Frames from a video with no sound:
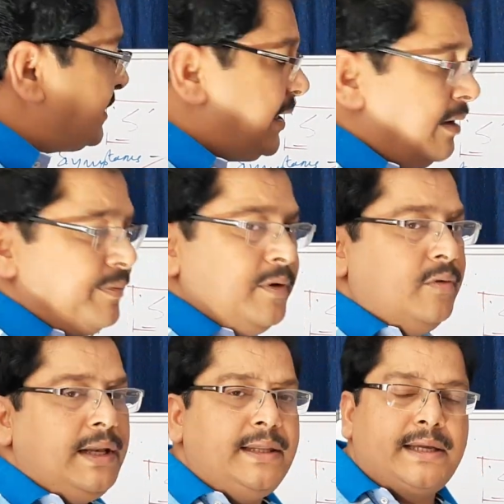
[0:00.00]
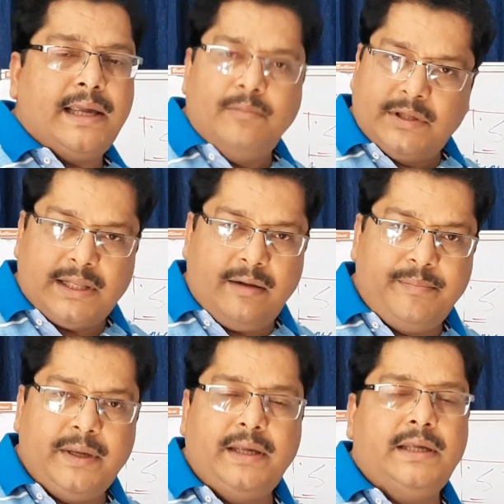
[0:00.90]
therapy, well, the
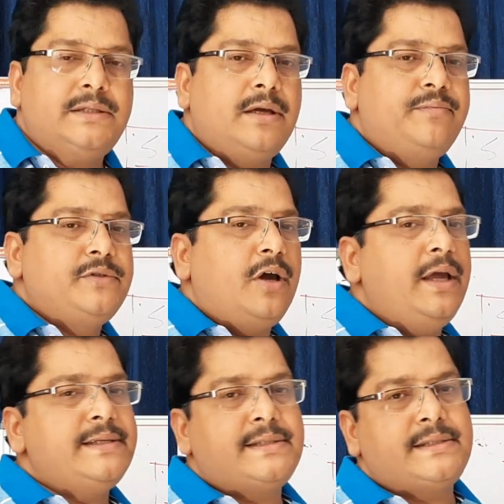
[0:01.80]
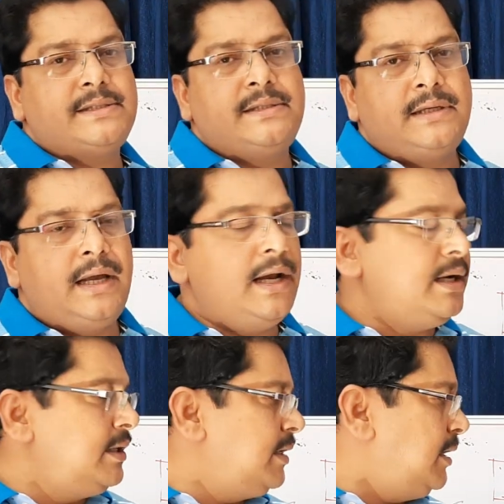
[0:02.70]
chemotherapy is of choice,
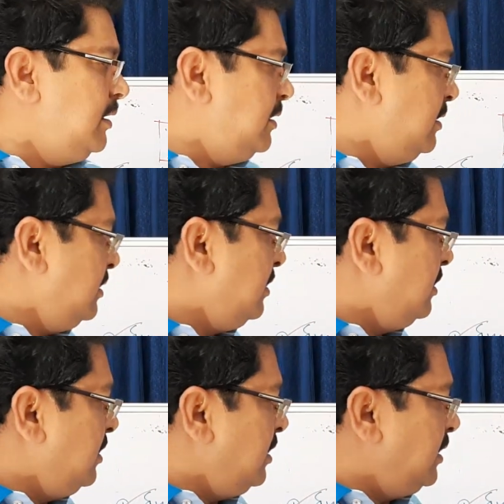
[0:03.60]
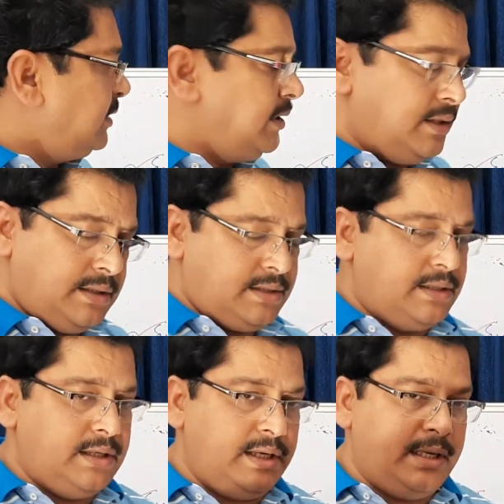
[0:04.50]
and the
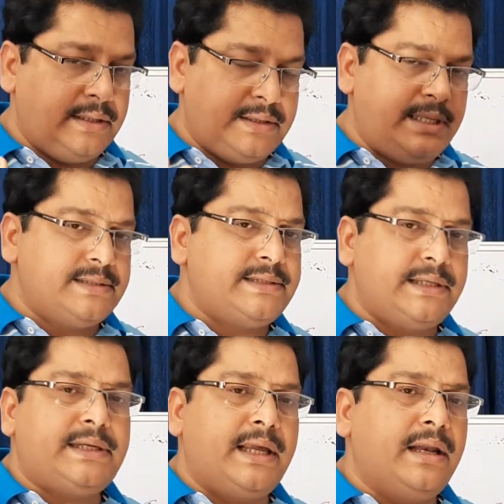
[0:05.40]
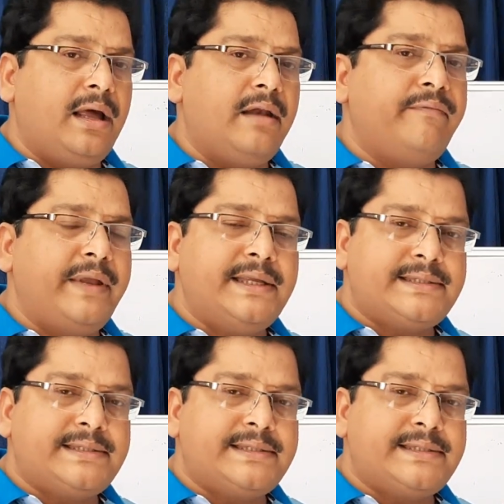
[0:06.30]
GTN are very